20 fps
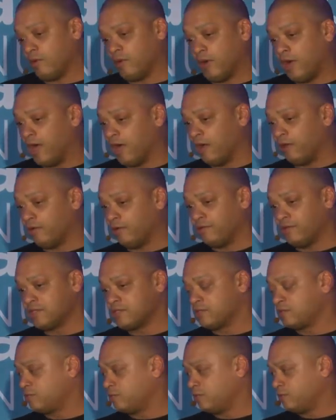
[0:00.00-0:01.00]
uh,
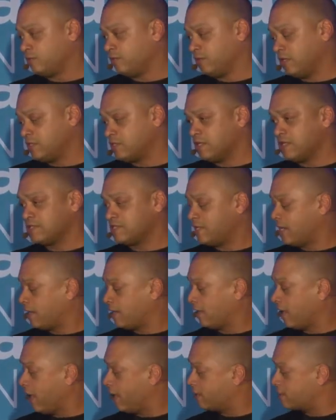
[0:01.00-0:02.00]
this these things take
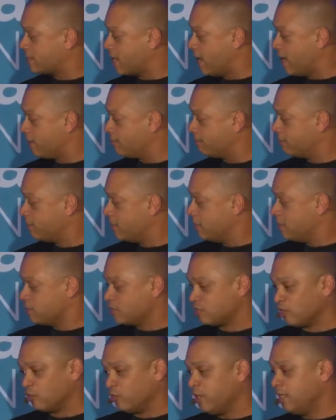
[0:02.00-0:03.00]
a lot of time.
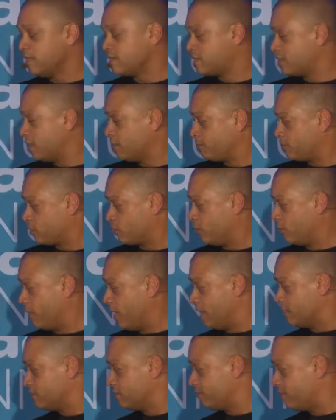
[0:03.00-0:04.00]
So we did subsequent
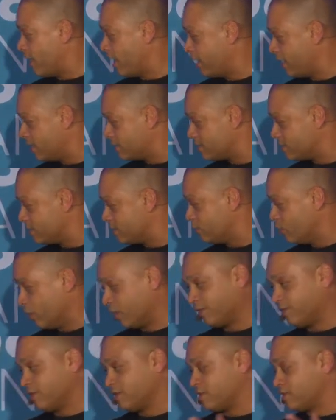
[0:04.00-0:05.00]
rounds of financing
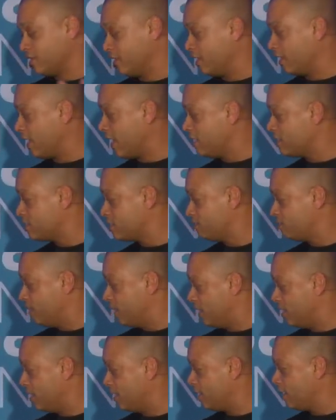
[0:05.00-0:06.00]
with this litigation
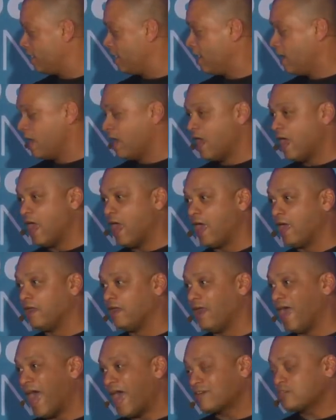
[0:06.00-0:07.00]
pending,
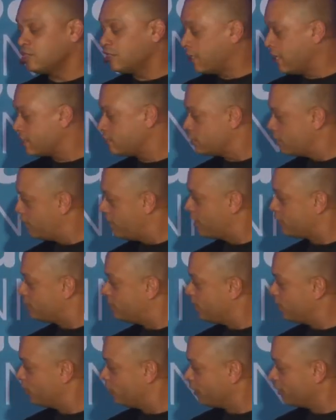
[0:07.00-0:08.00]
and actually, that turned out to
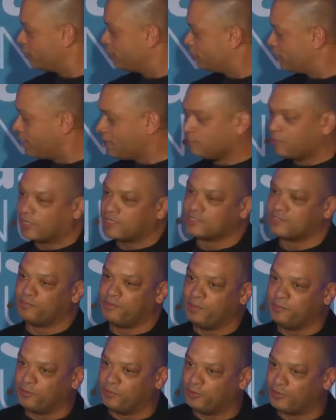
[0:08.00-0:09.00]
be a really good thing because the
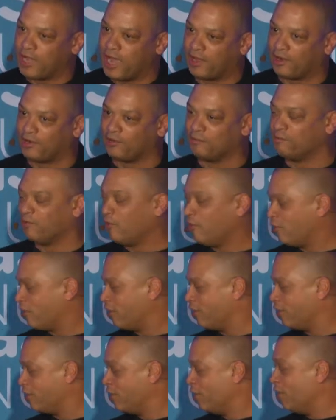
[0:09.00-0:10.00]
people who got on
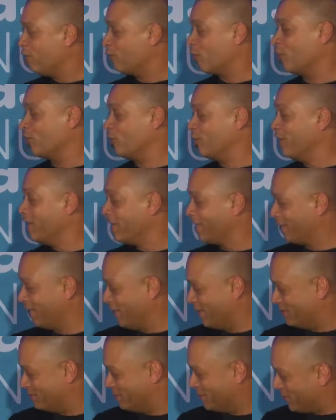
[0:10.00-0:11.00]
board were really
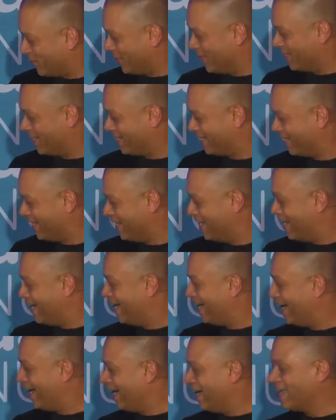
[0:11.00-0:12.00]
on board really
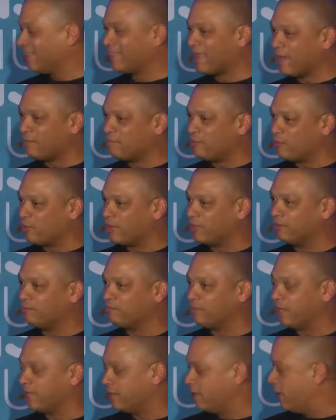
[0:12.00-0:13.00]
uh, at that point.
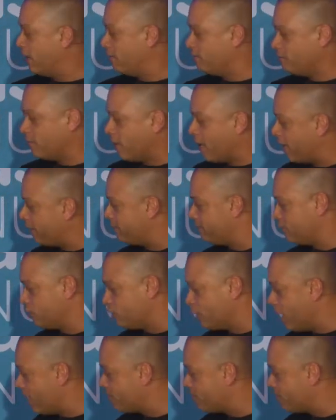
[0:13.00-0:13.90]
But um, I, you're